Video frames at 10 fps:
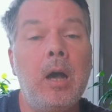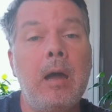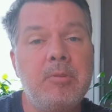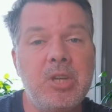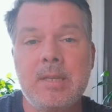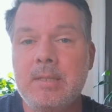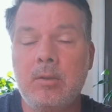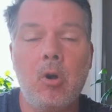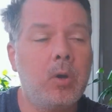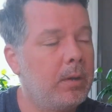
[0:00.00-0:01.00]
I'm
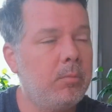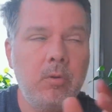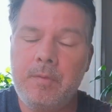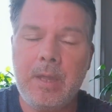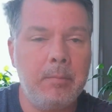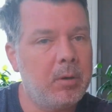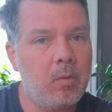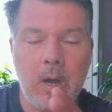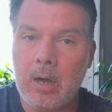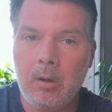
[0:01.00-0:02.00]
just gonna move them
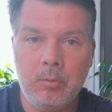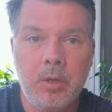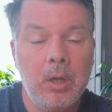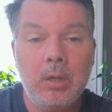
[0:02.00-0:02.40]
around.